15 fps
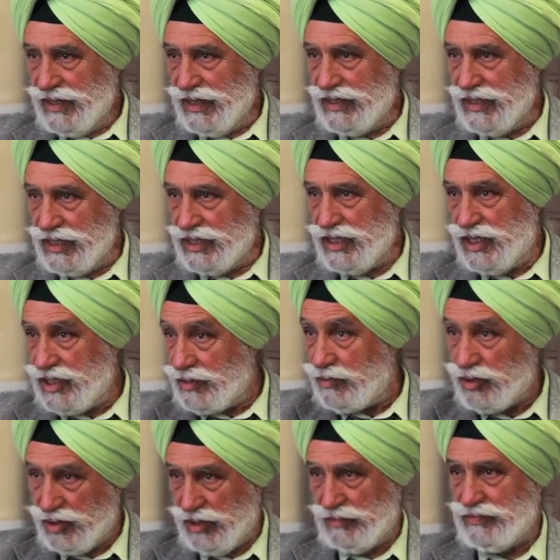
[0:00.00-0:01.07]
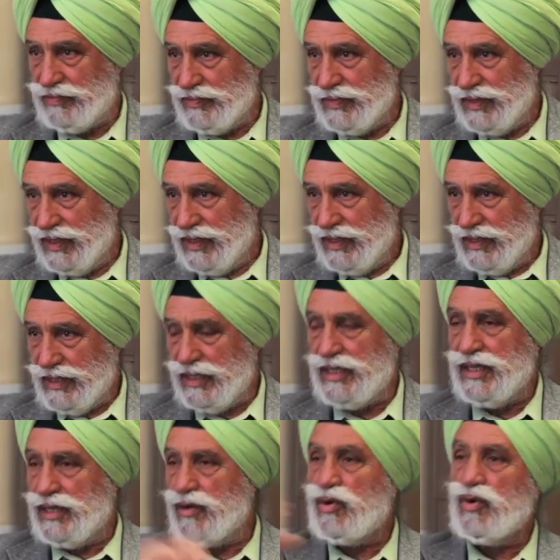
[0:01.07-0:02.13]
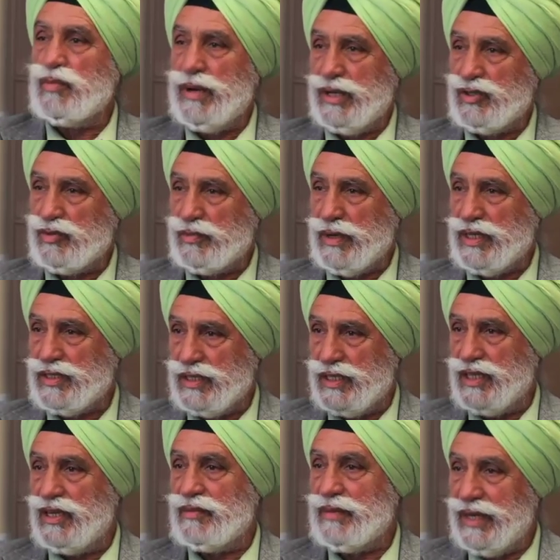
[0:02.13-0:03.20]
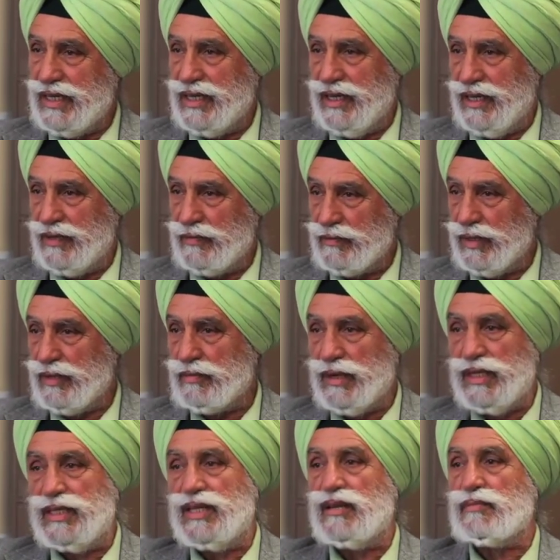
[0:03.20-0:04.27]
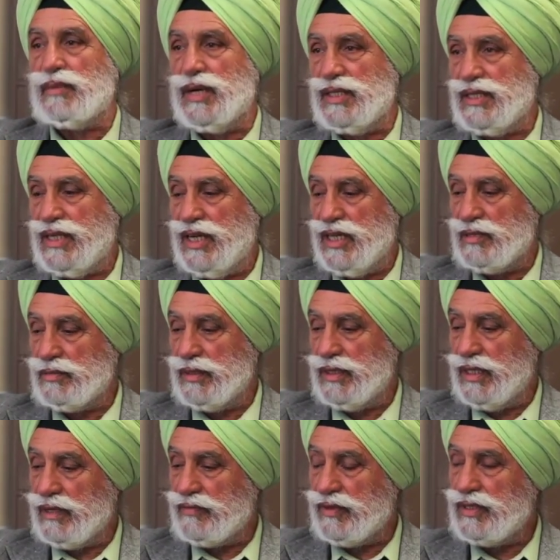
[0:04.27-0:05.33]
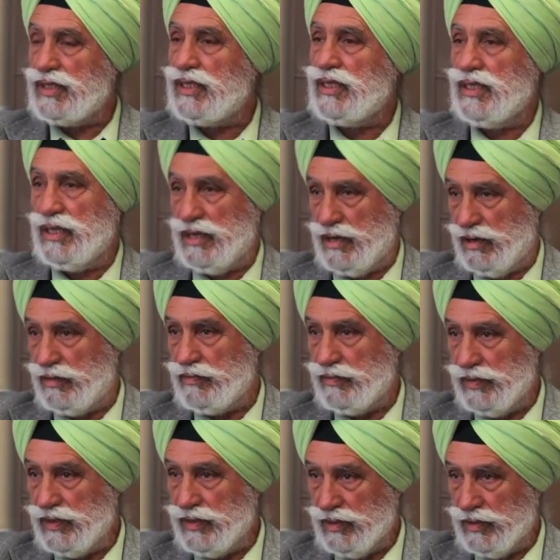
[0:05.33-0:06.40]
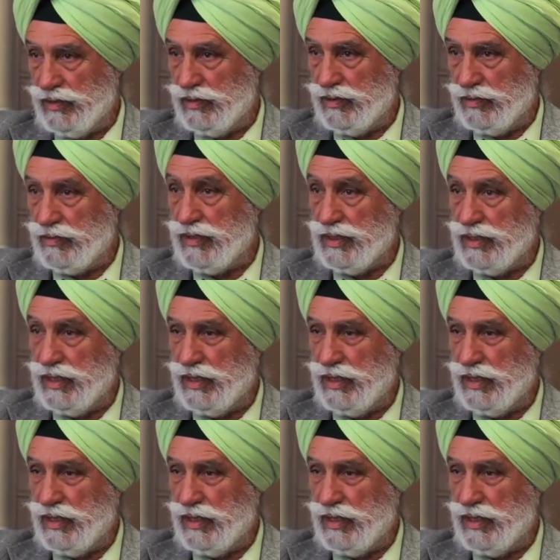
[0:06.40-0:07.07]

and they say he's a Muslim. He didn't go back to Pakistan, he remained here because by the time Pakistan has been there for three years now, you know, it was